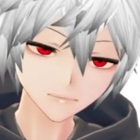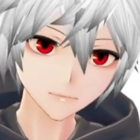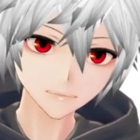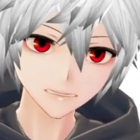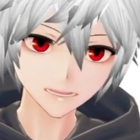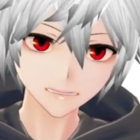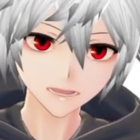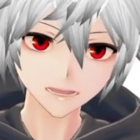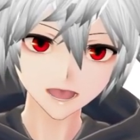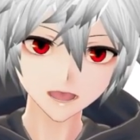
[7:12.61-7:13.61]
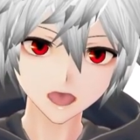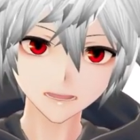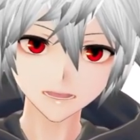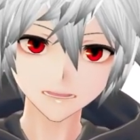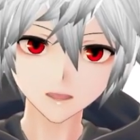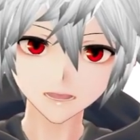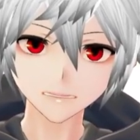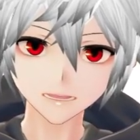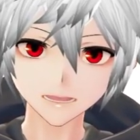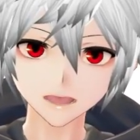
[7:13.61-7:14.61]
Change it so that only engravings
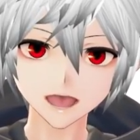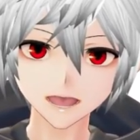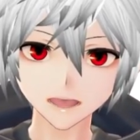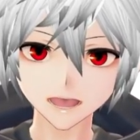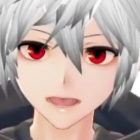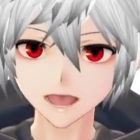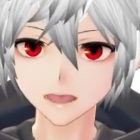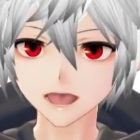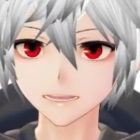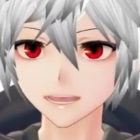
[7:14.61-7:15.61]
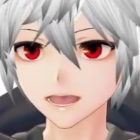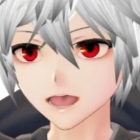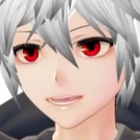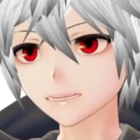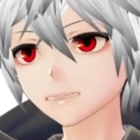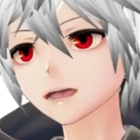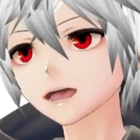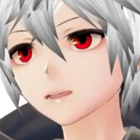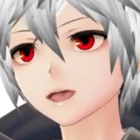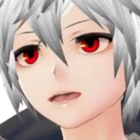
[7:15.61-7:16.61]
given by your character are displayed. So that's
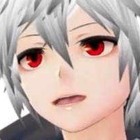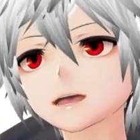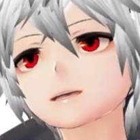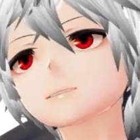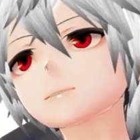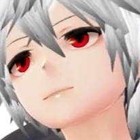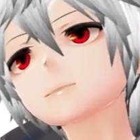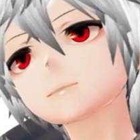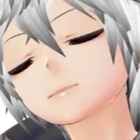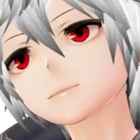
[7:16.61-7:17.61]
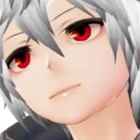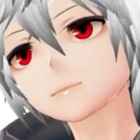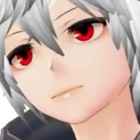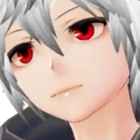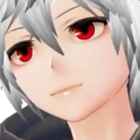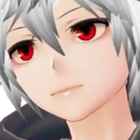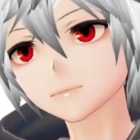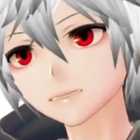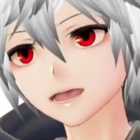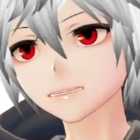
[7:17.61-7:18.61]
actually
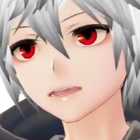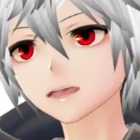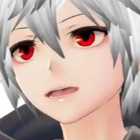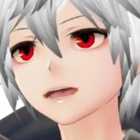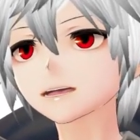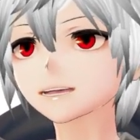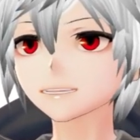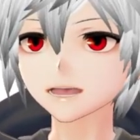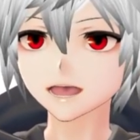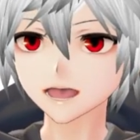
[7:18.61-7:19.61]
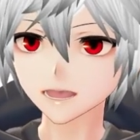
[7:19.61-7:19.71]
a really good change. Like